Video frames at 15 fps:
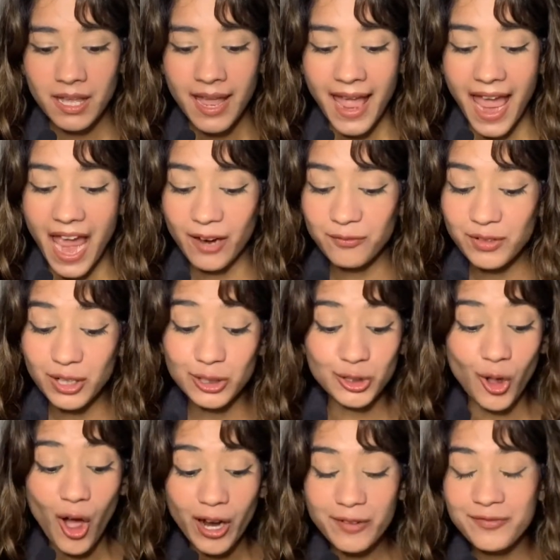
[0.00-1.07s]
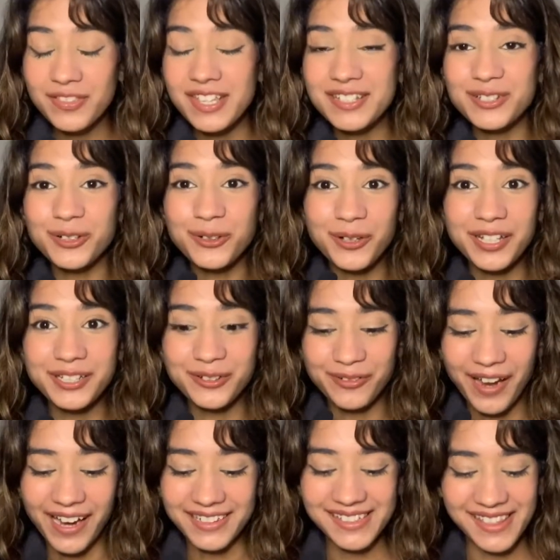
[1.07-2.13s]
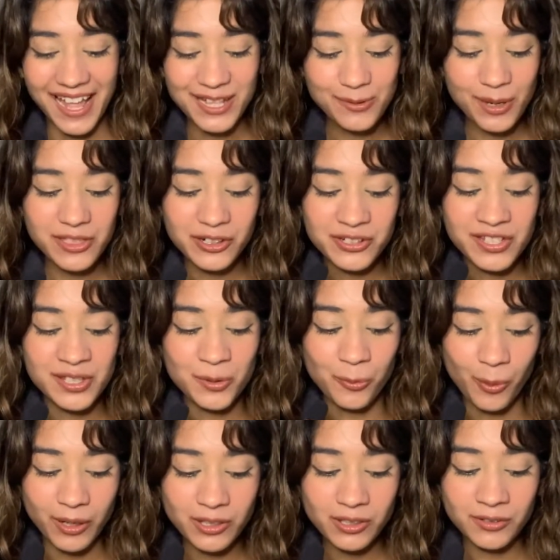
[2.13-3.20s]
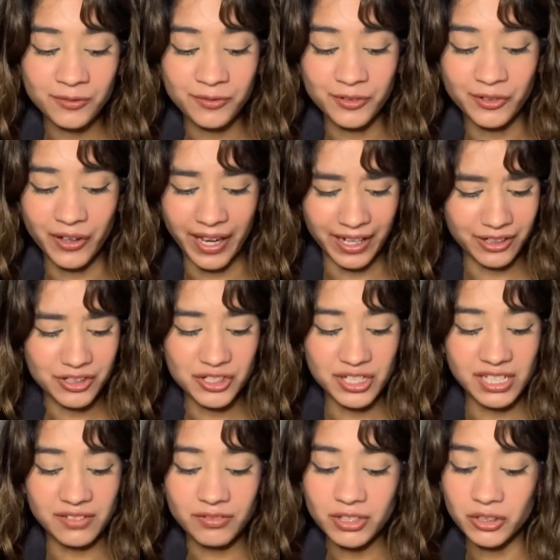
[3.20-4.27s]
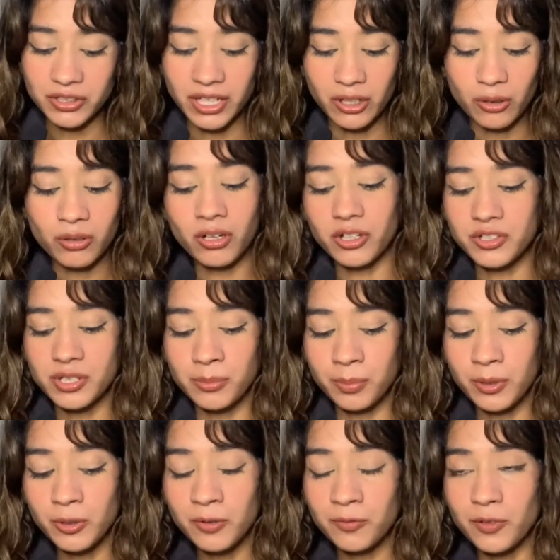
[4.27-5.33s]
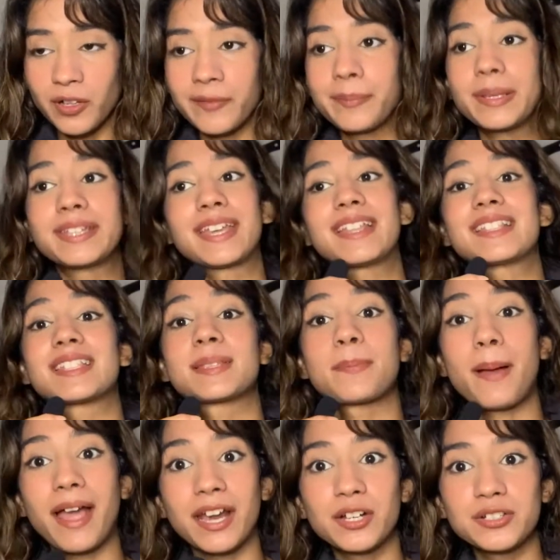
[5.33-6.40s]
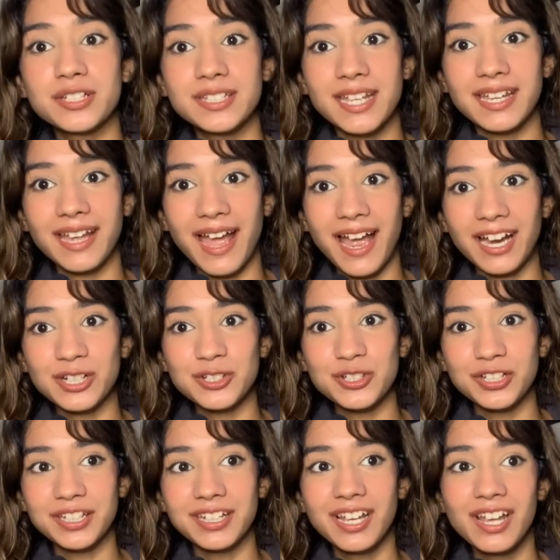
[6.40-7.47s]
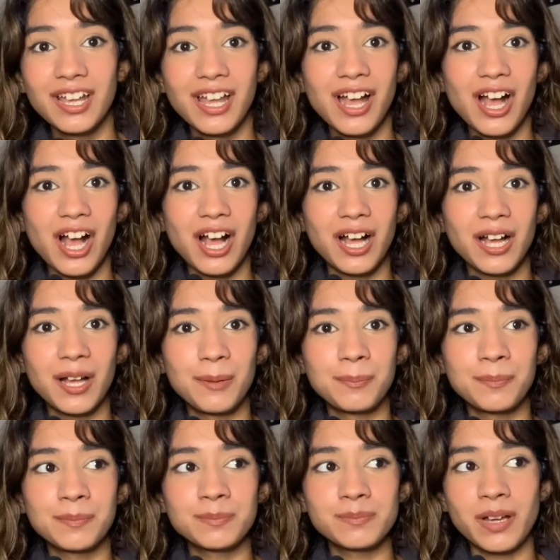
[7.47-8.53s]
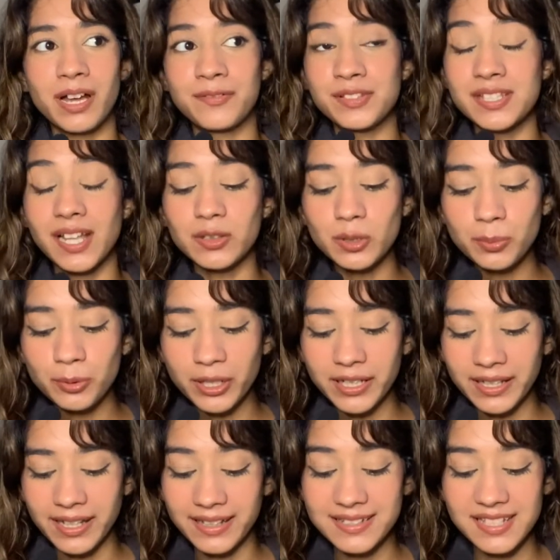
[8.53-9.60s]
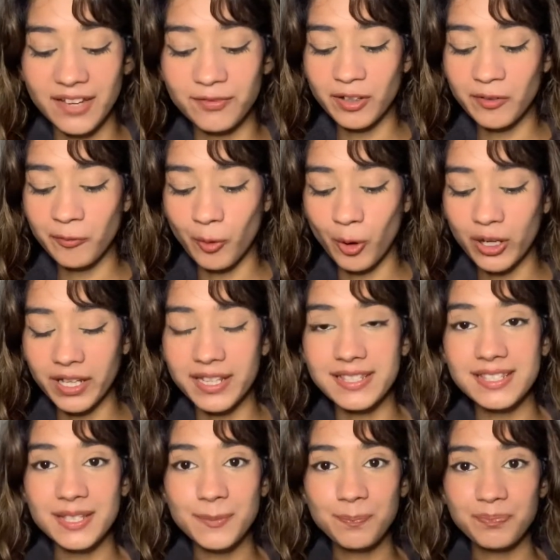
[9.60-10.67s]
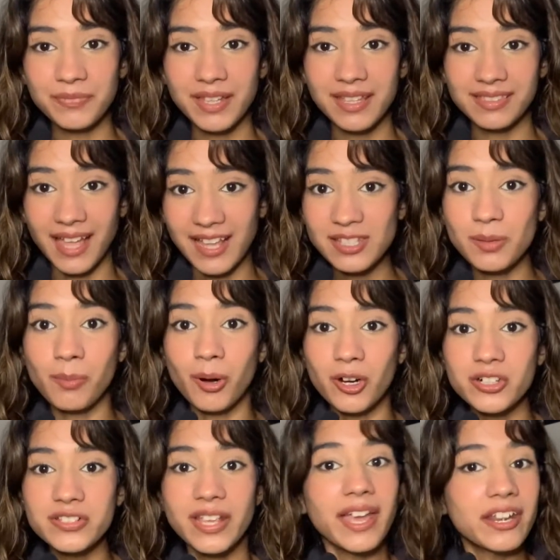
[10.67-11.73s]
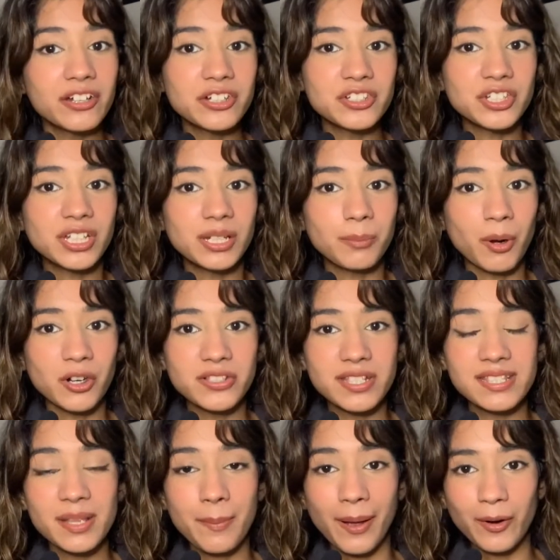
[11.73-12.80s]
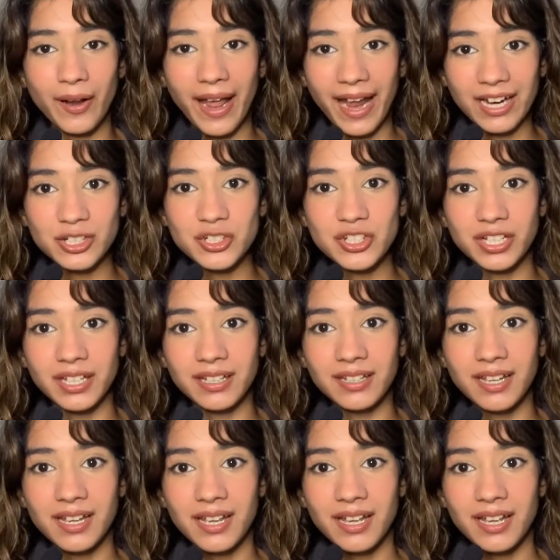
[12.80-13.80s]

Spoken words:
A lot of things are going direct. That's why there's this wonderful energy. Even your tarot cards are beautiful, of being inspired to take action, of celebrating. 7 Wands, that's Mars energy. Mars is about action.